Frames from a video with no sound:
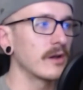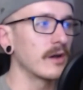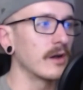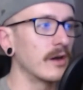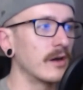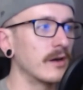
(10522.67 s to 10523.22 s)

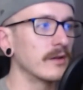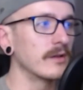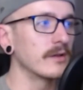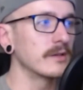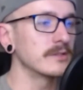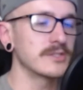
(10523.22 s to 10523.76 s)
I
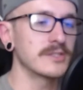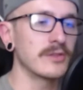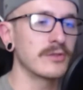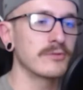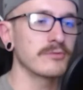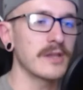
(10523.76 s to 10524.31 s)
just did
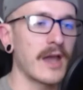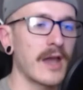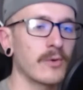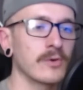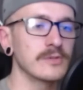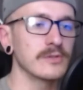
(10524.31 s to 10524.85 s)
3
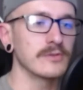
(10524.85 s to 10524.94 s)
hours